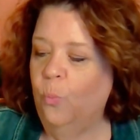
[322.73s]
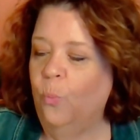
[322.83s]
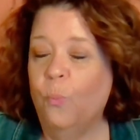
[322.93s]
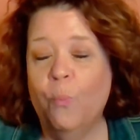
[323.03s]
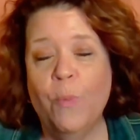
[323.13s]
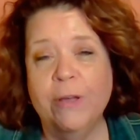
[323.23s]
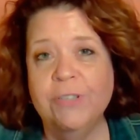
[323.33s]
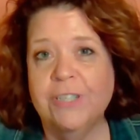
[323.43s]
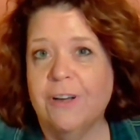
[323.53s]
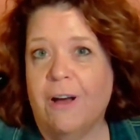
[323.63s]

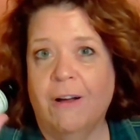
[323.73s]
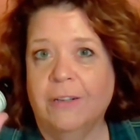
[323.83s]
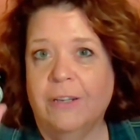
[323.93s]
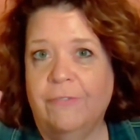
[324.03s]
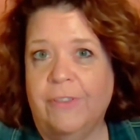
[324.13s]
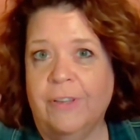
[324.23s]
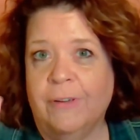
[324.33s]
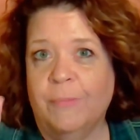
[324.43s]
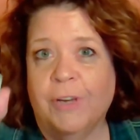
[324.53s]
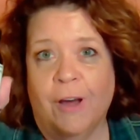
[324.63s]
Most all of
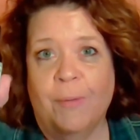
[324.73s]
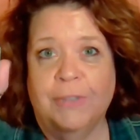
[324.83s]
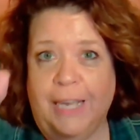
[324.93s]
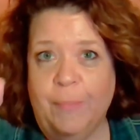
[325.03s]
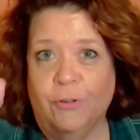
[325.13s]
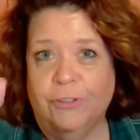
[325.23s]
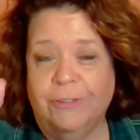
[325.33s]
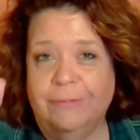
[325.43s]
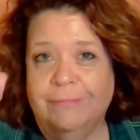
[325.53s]
them come labeled.